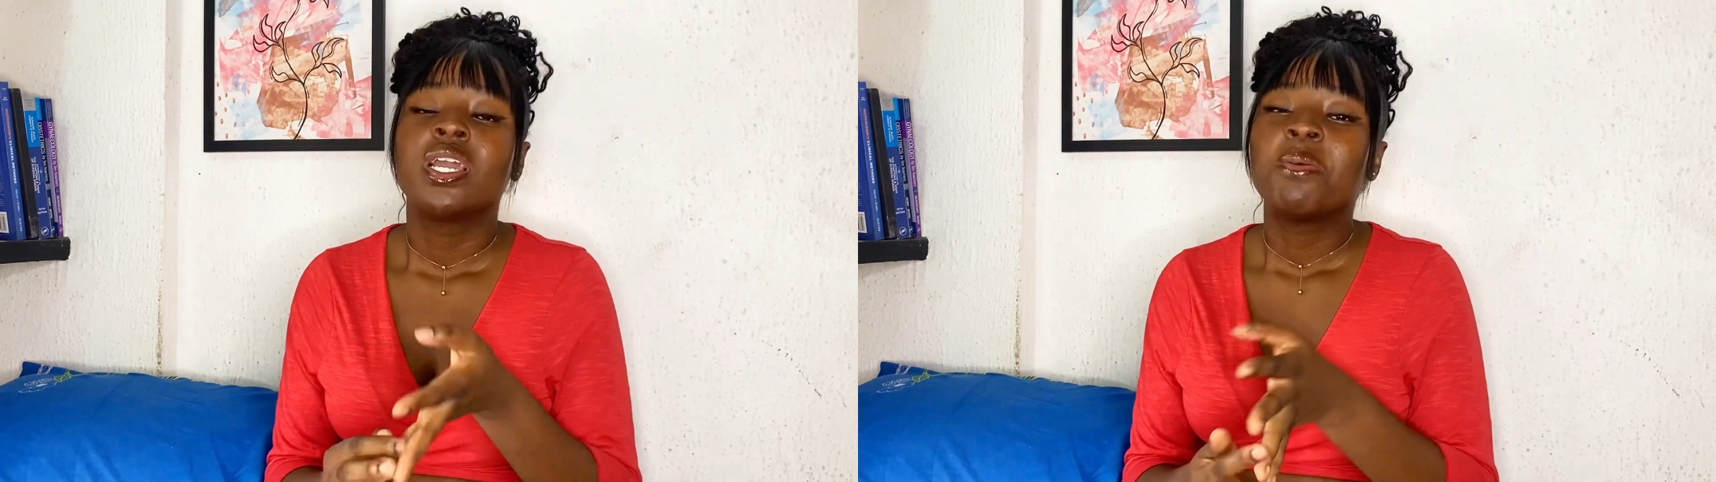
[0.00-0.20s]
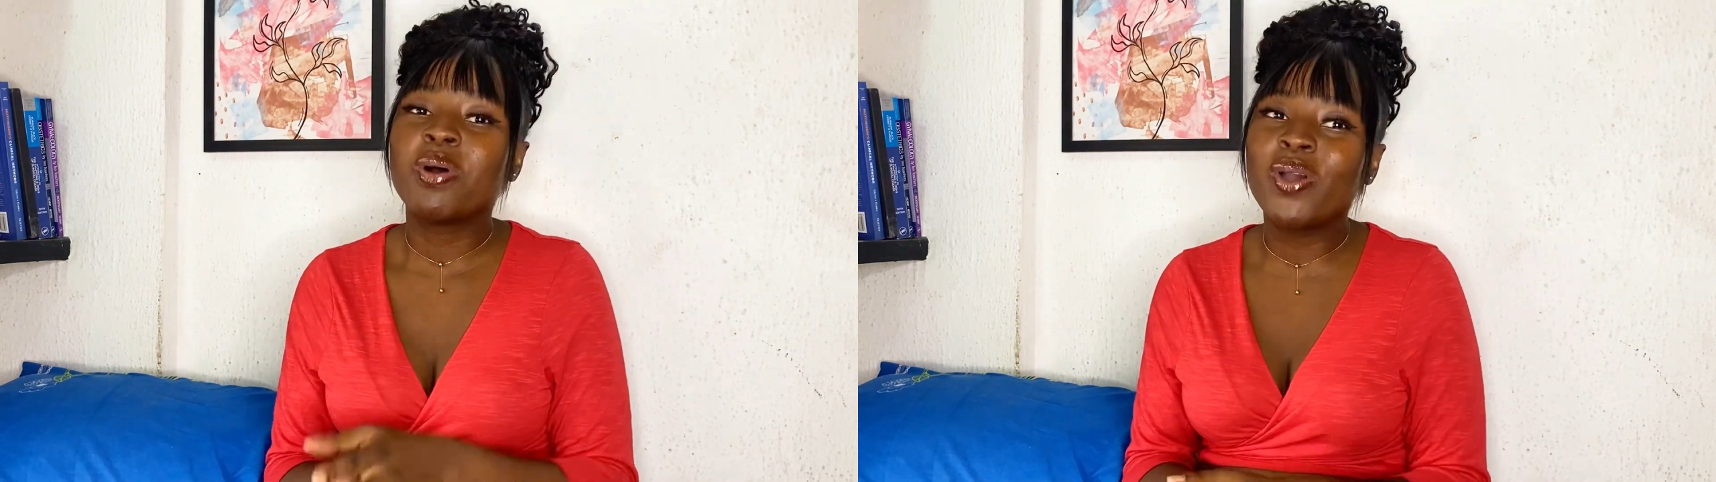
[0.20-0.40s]

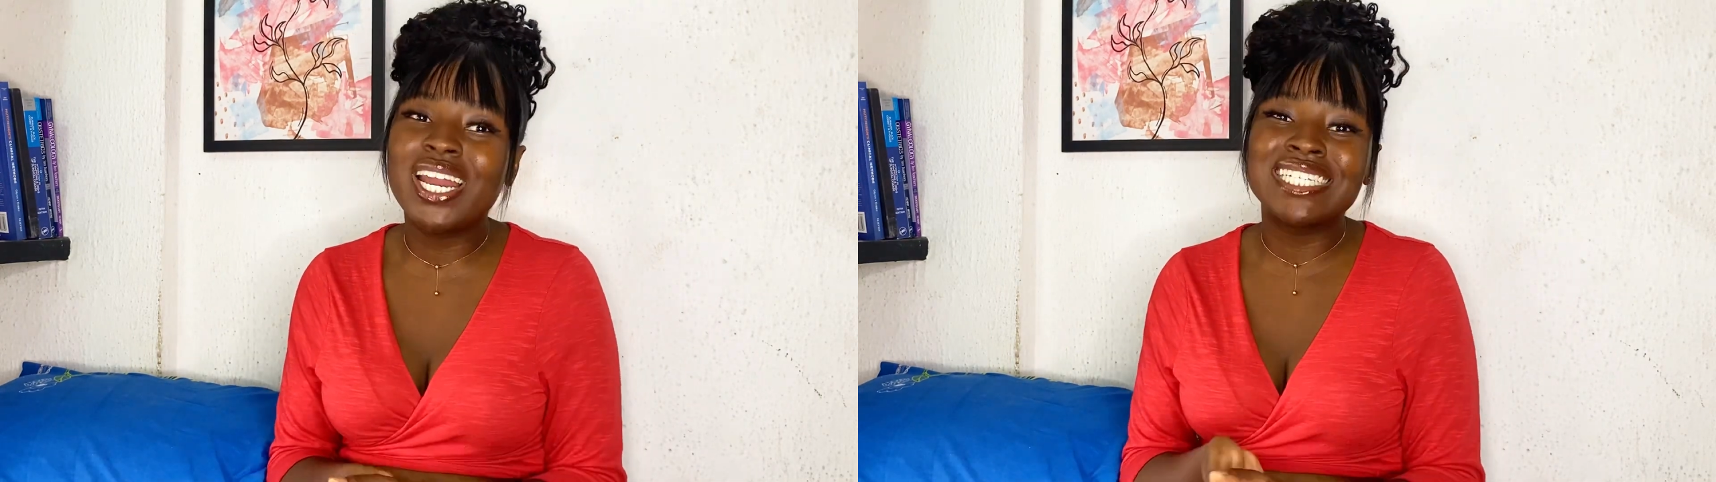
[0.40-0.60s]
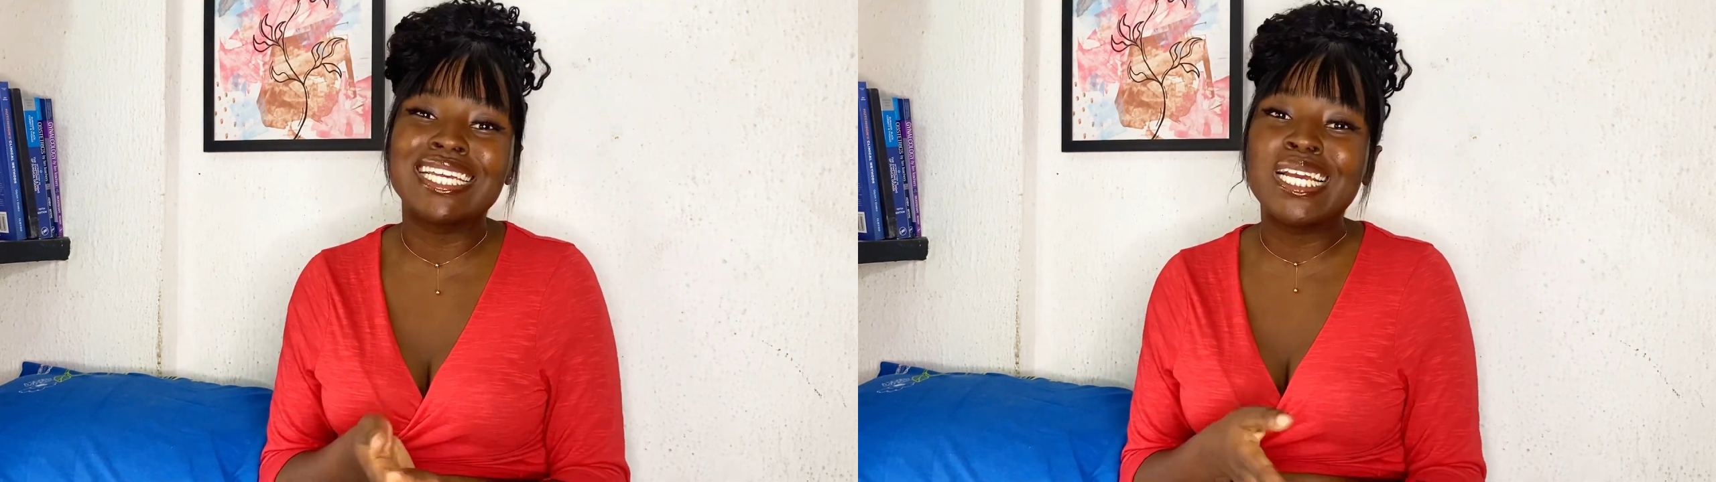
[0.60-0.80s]
But when
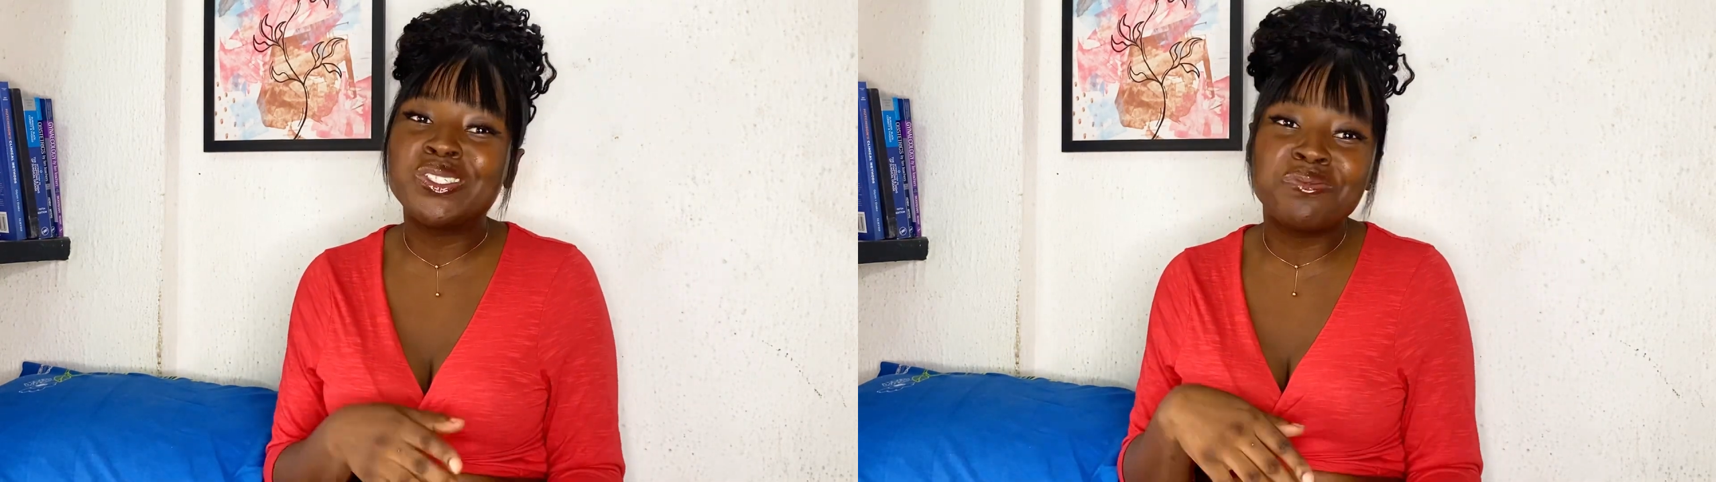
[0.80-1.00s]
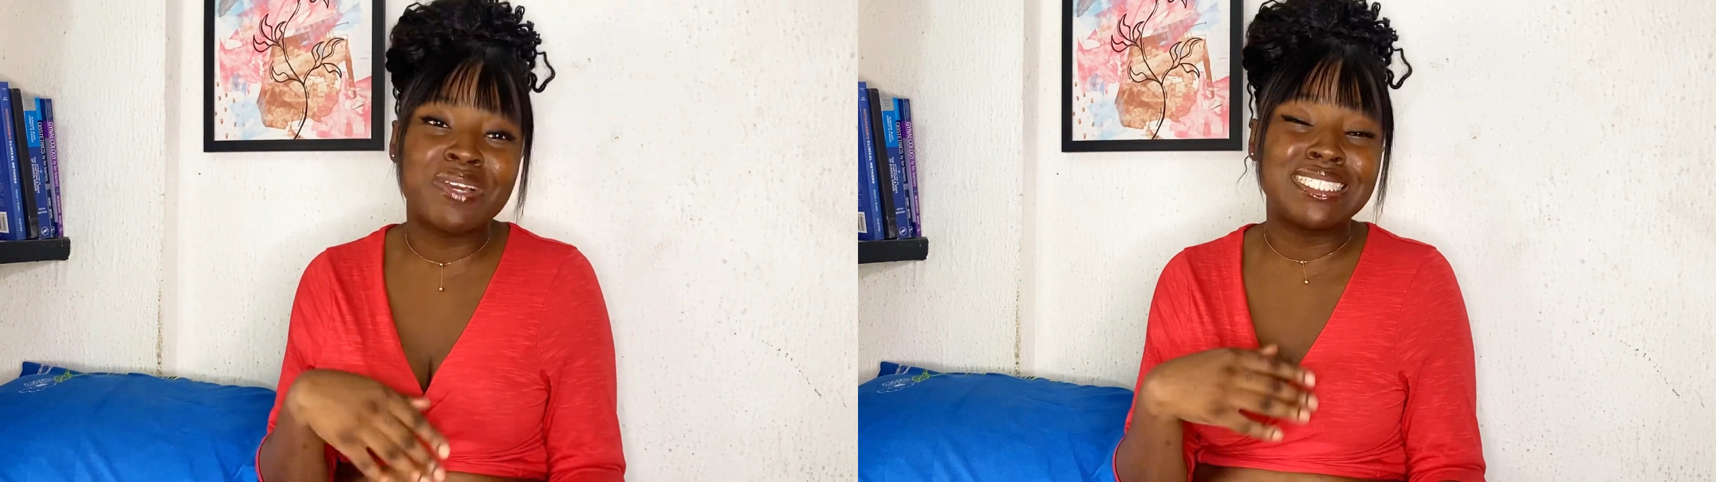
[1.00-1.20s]
I started
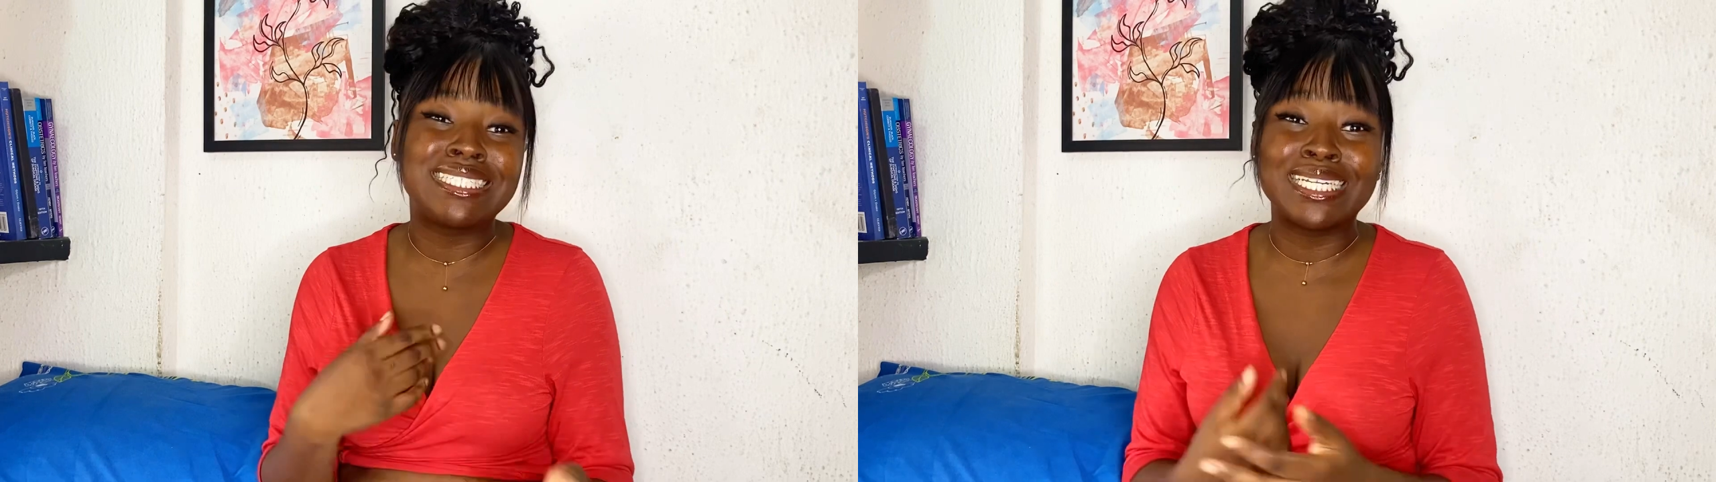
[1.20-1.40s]
doing medicine,